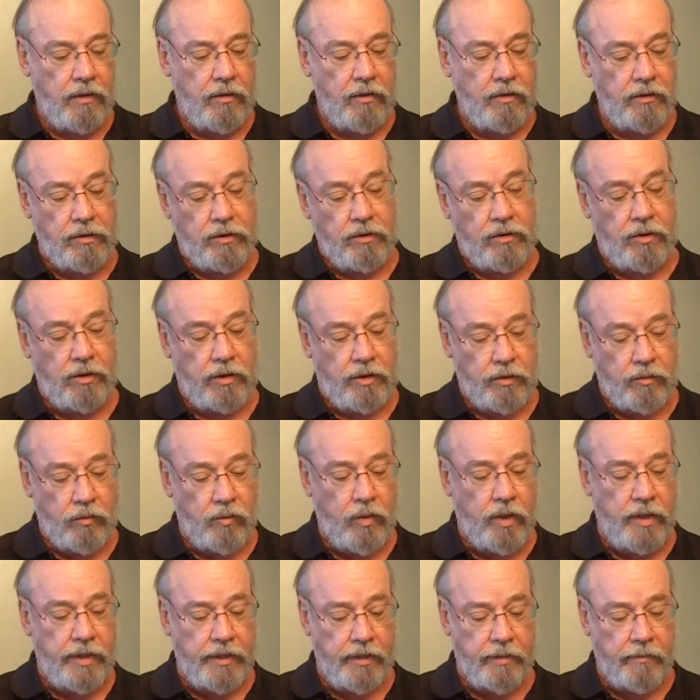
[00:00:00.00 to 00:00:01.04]
O Lord,
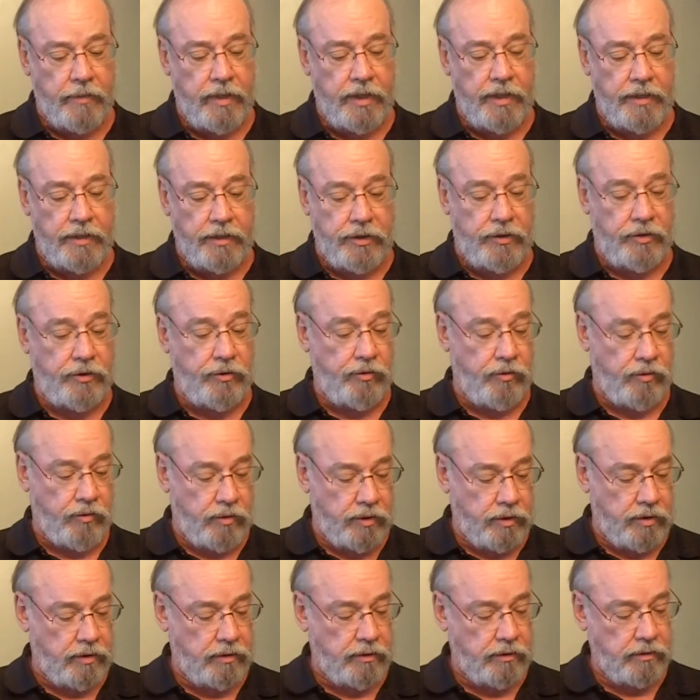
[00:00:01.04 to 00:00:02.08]
what am I to
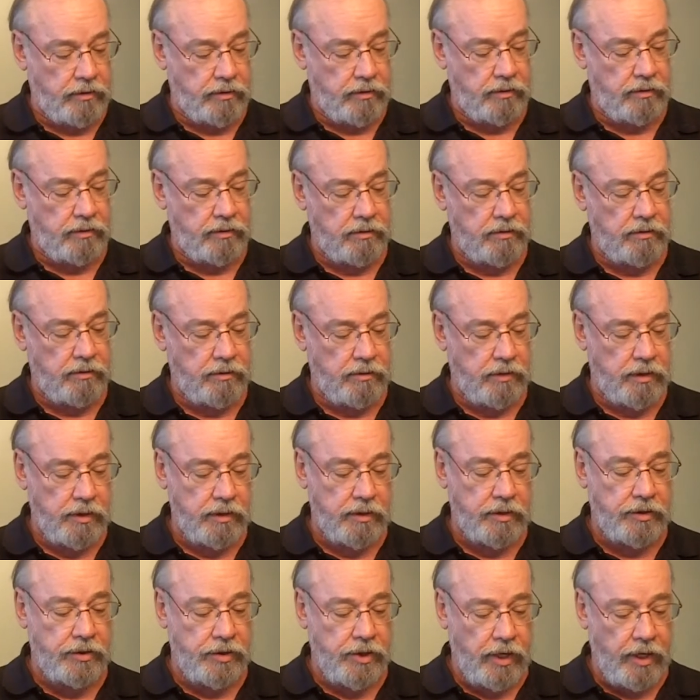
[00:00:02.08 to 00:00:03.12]
you?
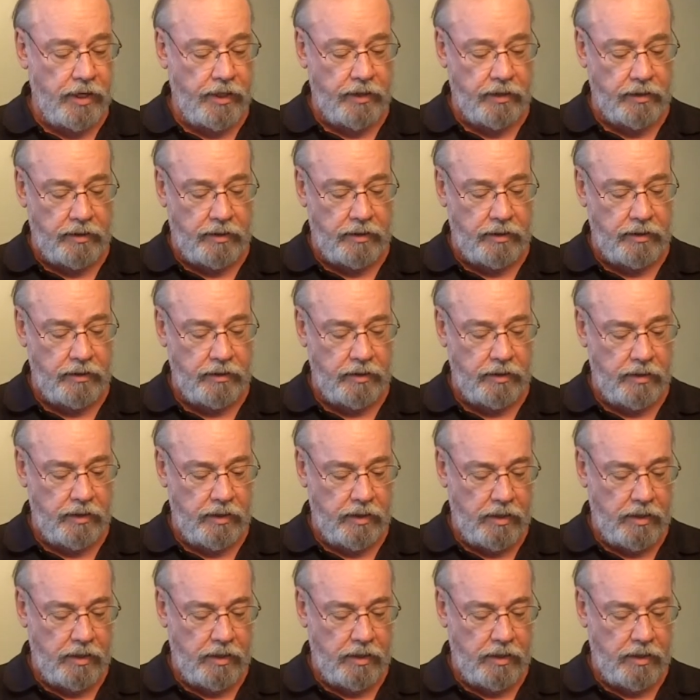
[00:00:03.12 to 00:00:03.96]
As a child...